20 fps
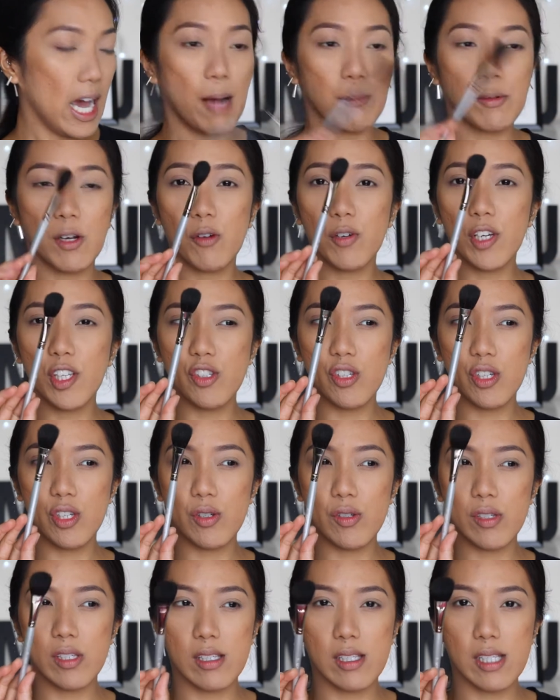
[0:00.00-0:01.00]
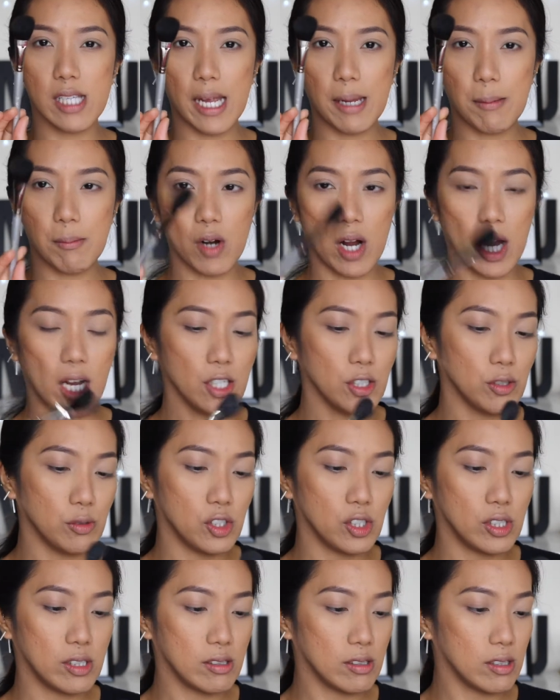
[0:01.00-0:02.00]
I'm going to use the same brush,
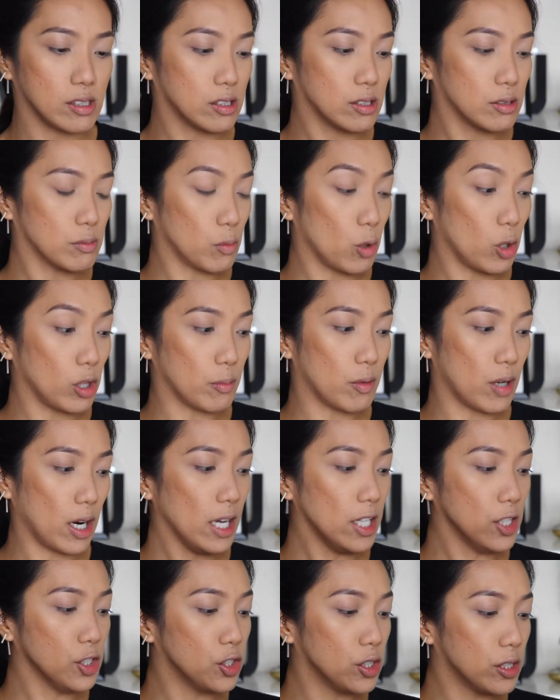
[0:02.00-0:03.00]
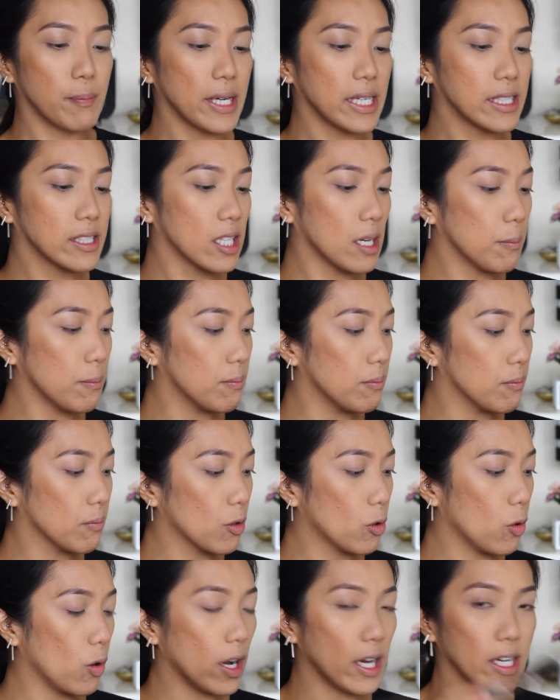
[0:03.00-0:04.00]
which is this smaller brush. Picked up
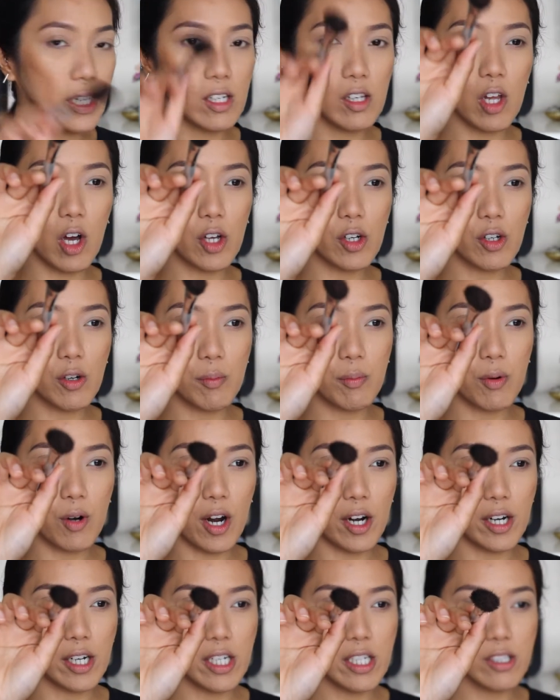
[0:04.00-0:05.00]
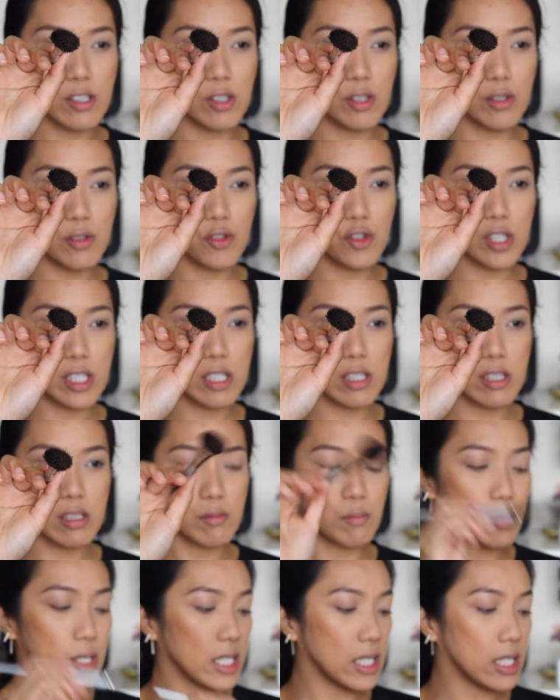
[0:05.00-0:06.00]
quite a lot of products, so just
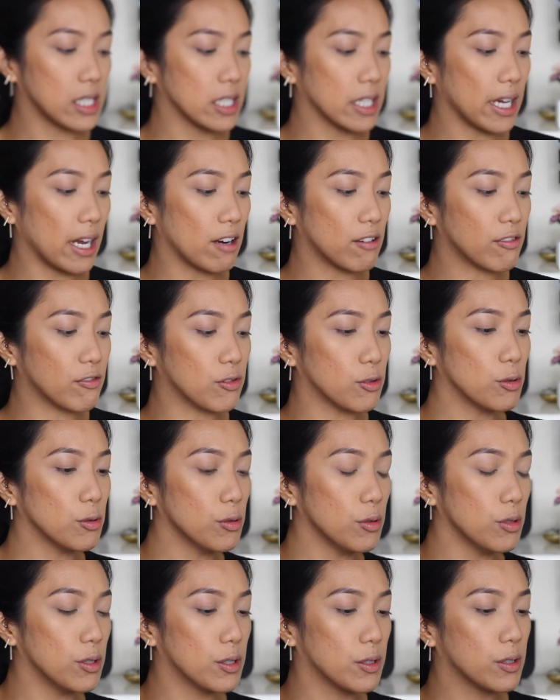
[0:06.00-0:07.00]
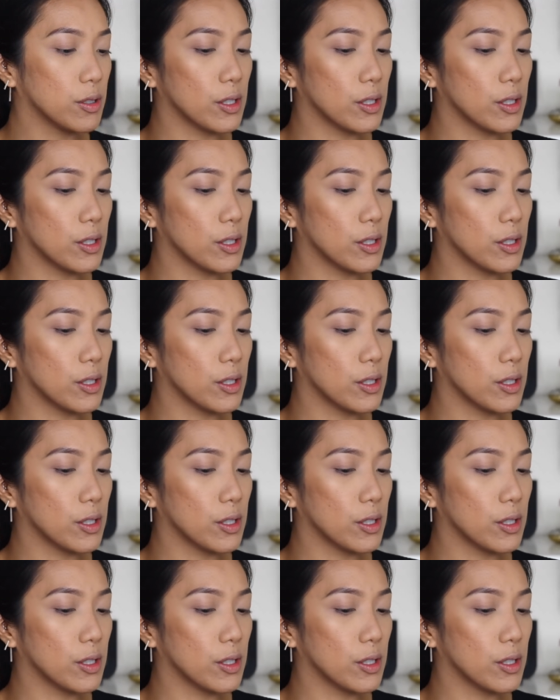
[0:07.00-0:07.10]
be careful.